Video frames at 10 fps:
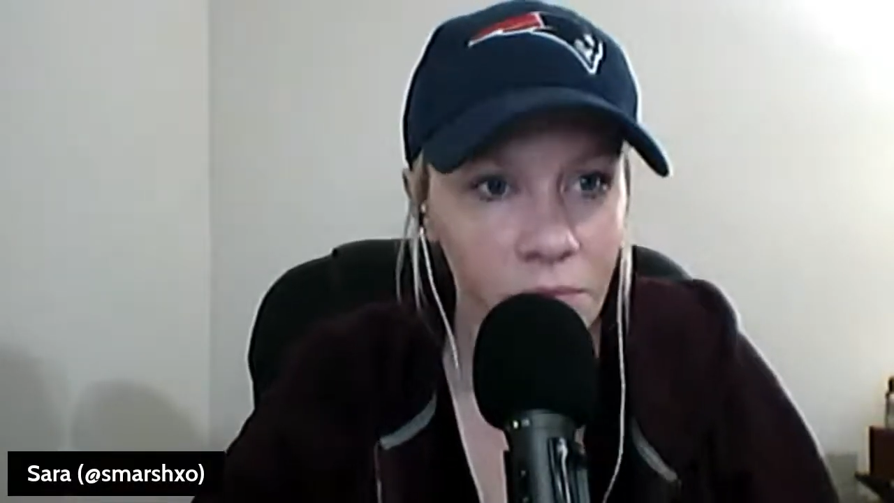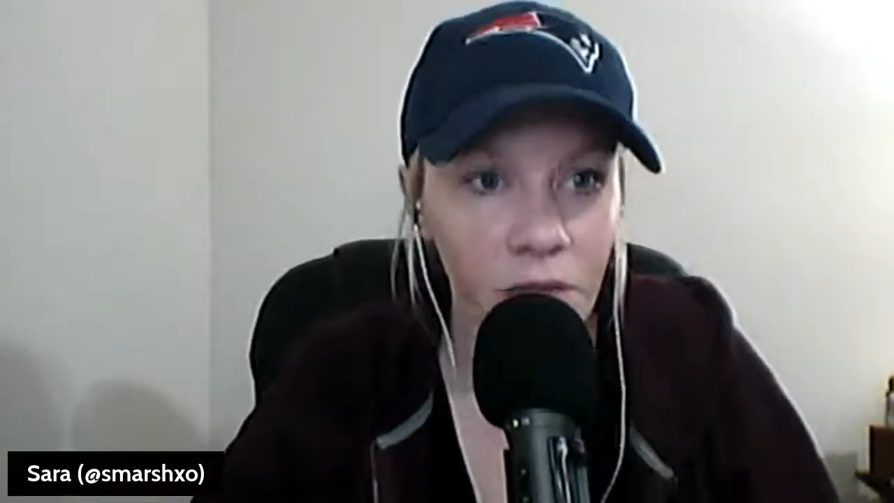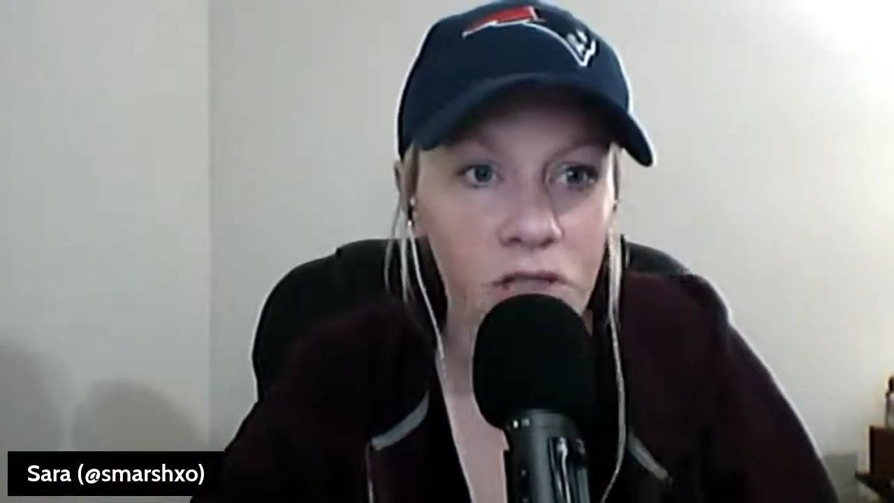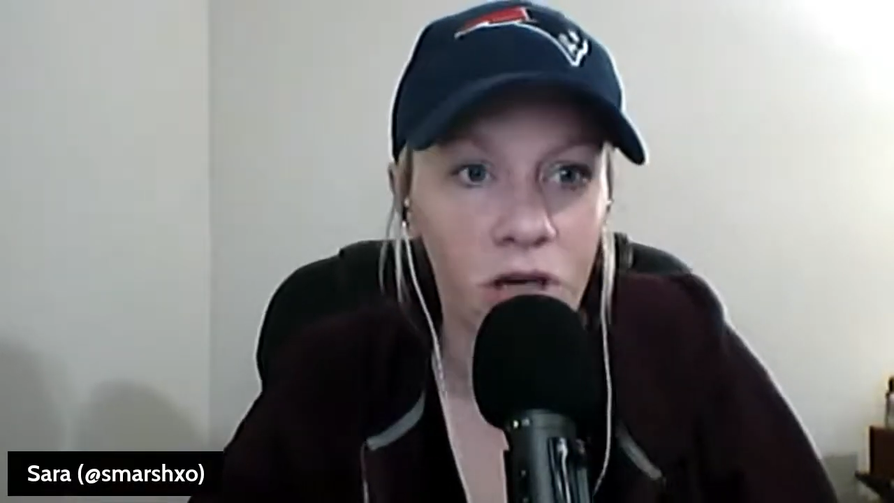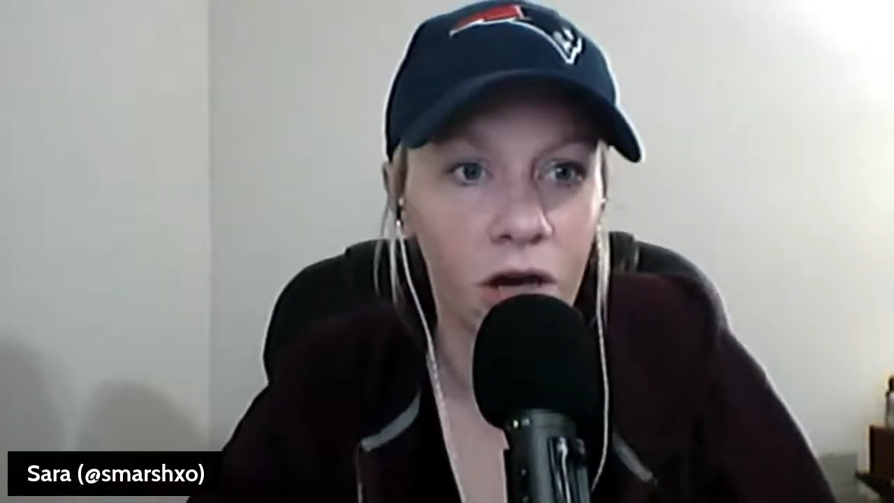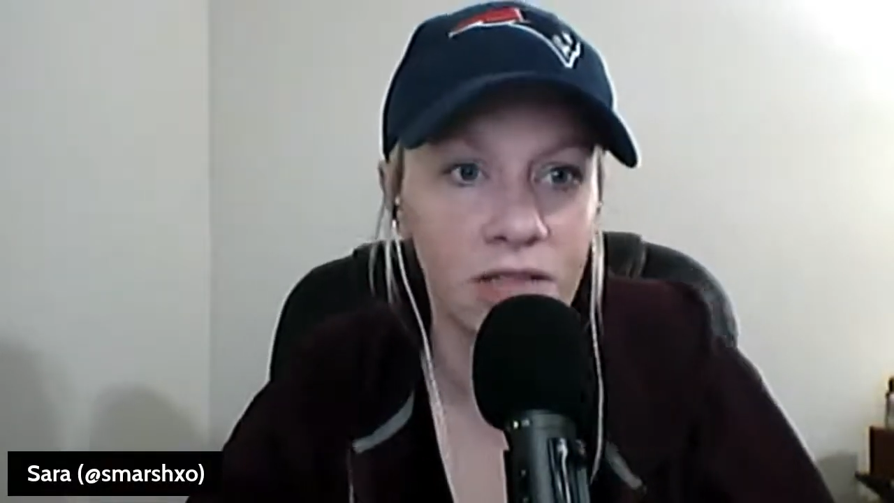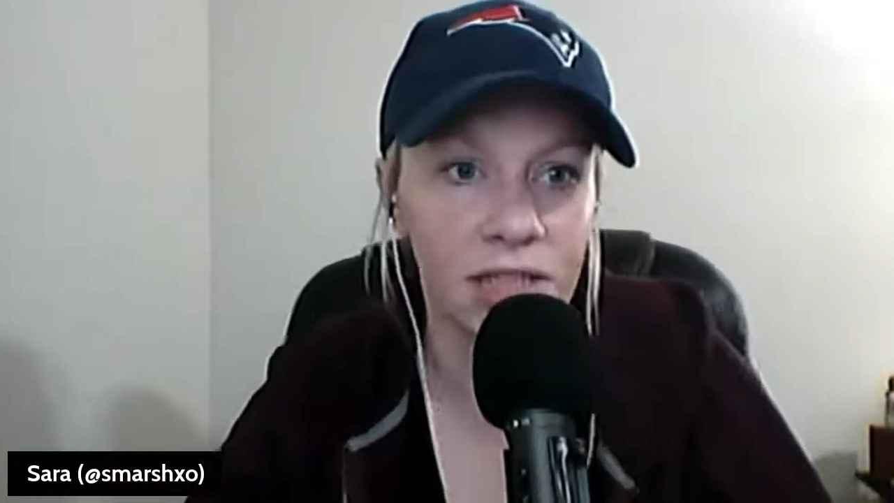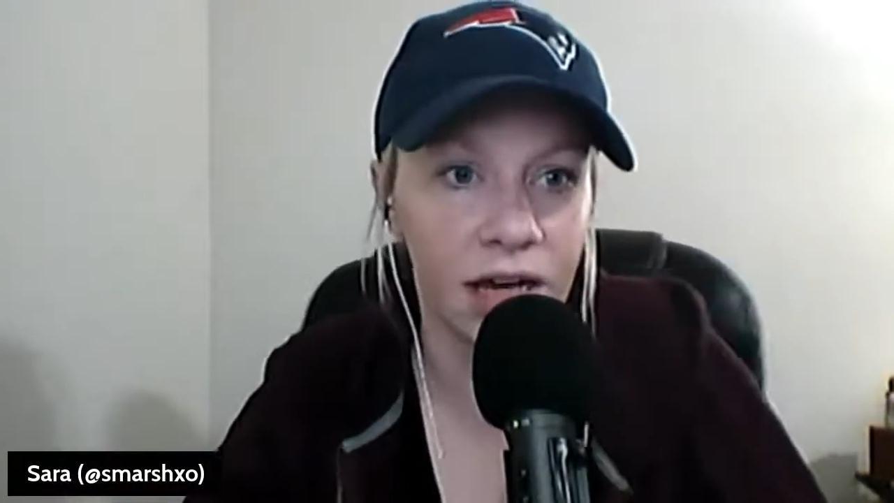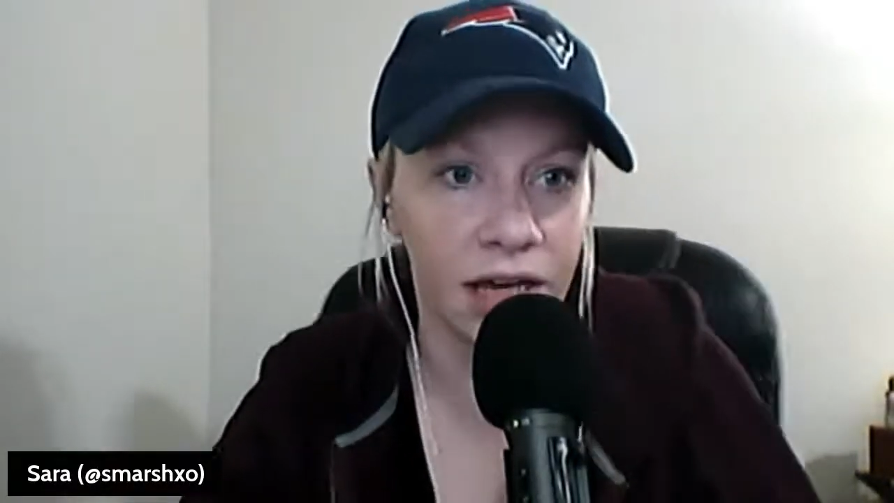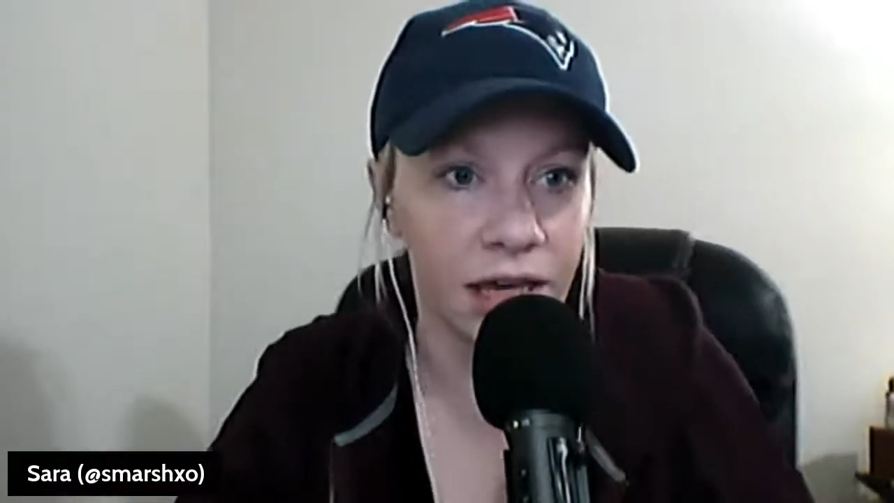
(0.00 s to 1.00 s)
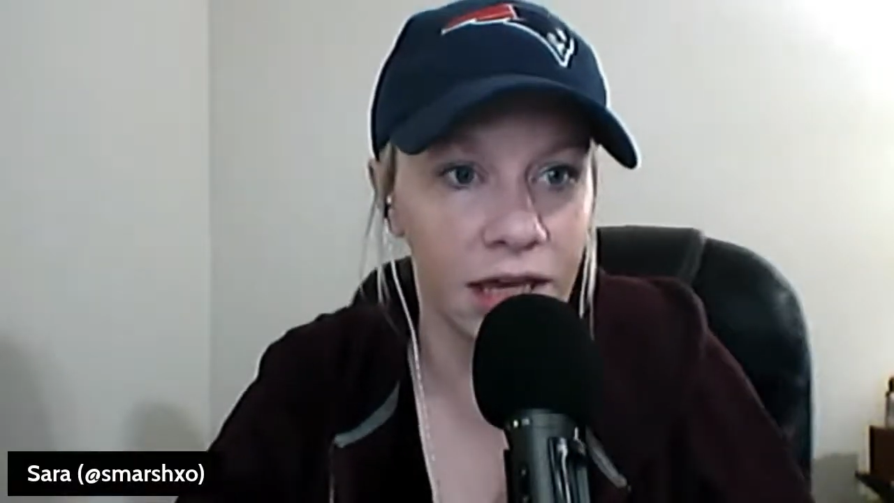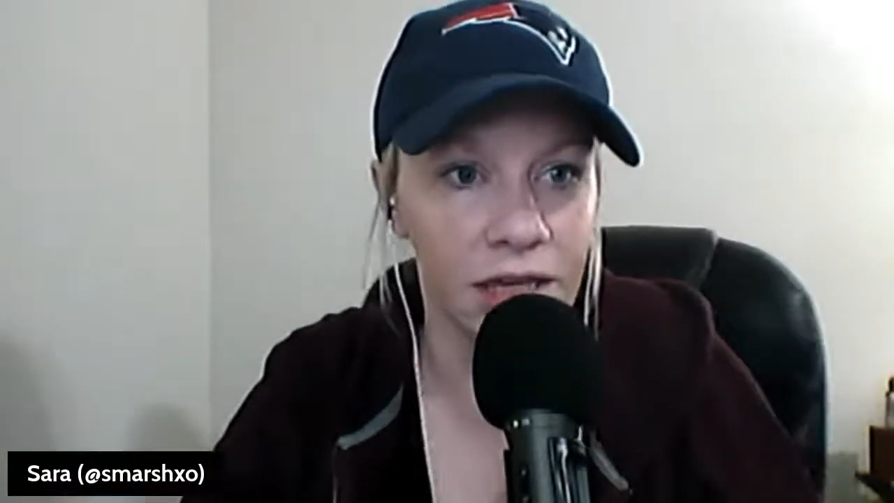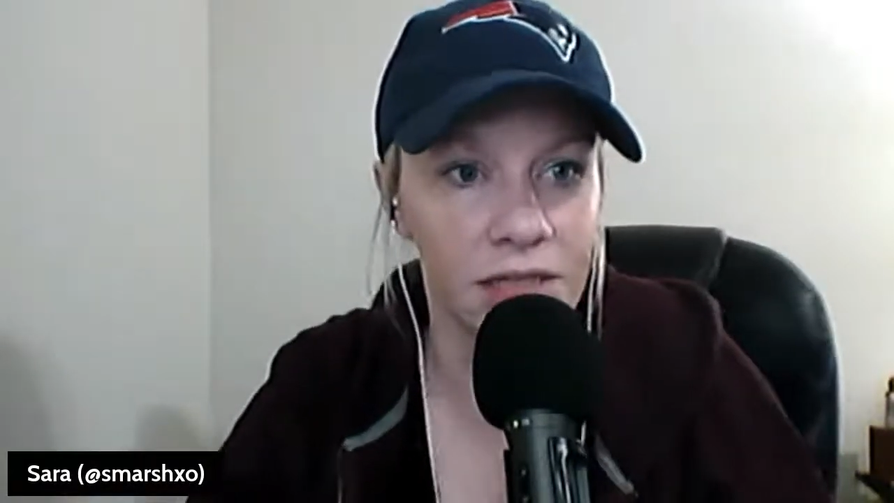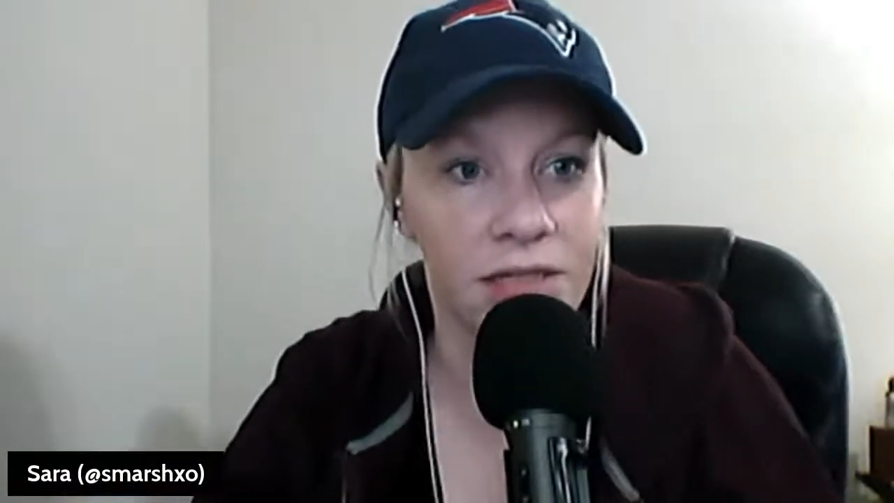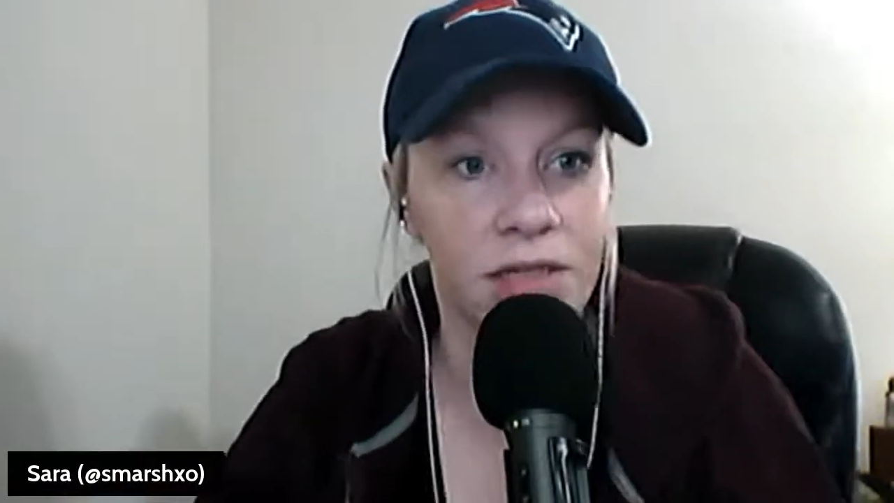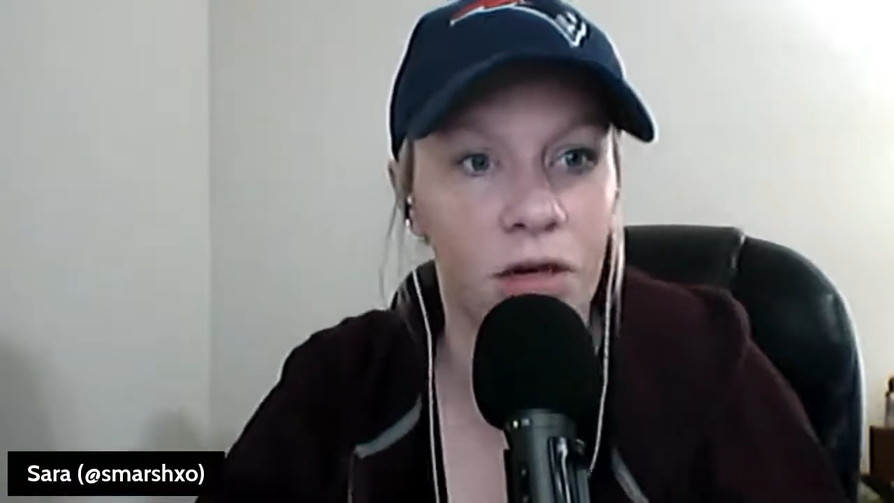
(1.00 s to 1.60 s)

So Dougie's